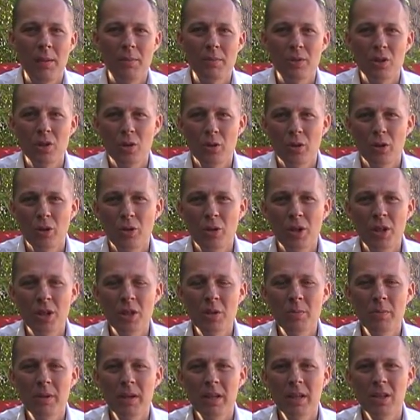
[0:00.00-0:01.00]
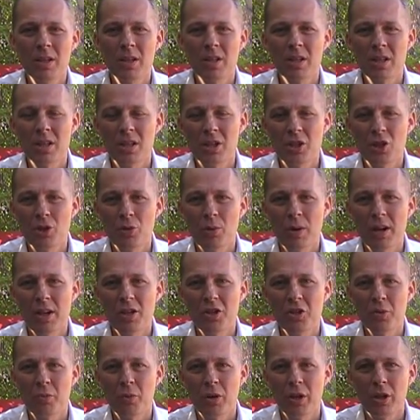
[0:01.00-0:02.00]
So you need to be in a
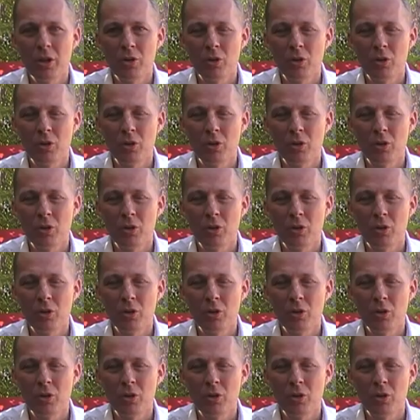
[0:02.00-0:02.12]
situation where